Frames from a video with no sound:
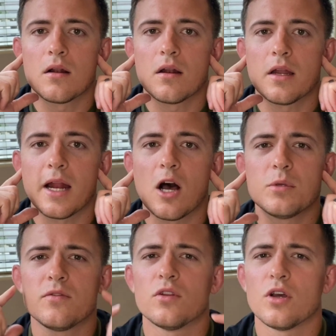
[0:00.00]
It helps if
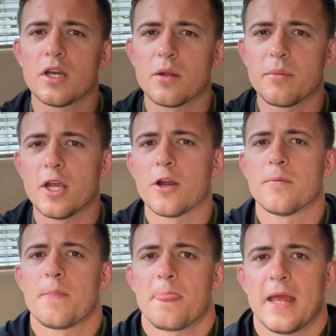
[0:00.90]
you look in a mirror
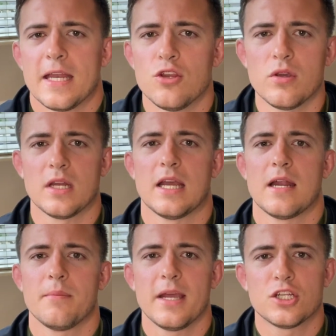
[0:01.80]
and you can kind of
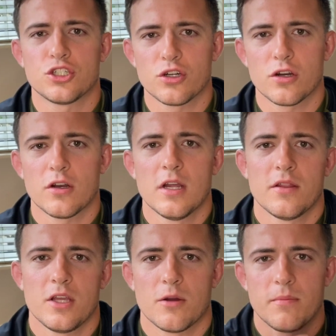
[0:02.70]
make sure
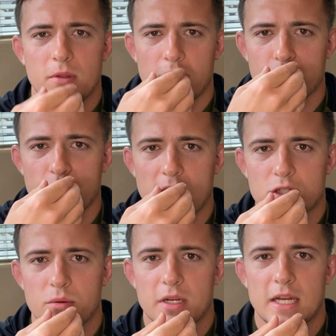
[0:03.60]
that your jaw is
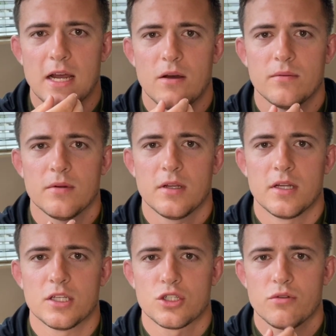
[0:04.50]
going down in a
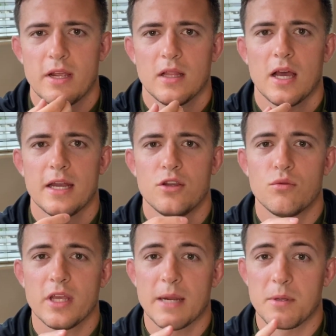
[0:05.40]
straight line. You really
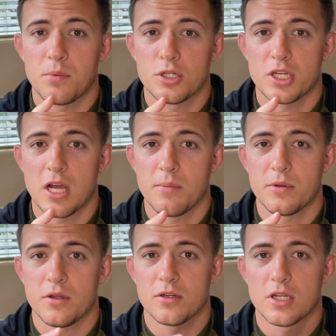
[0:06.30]
got to be pushing up with
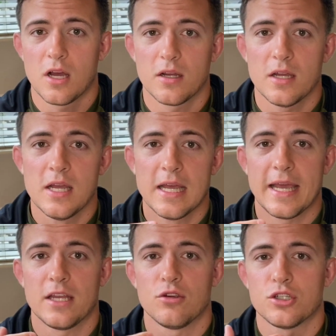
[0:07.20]
your tongue,
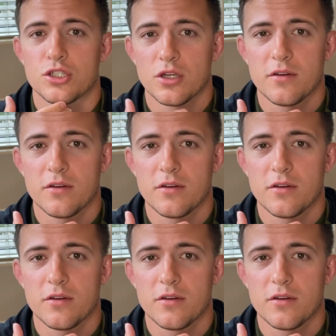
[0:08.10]
and you should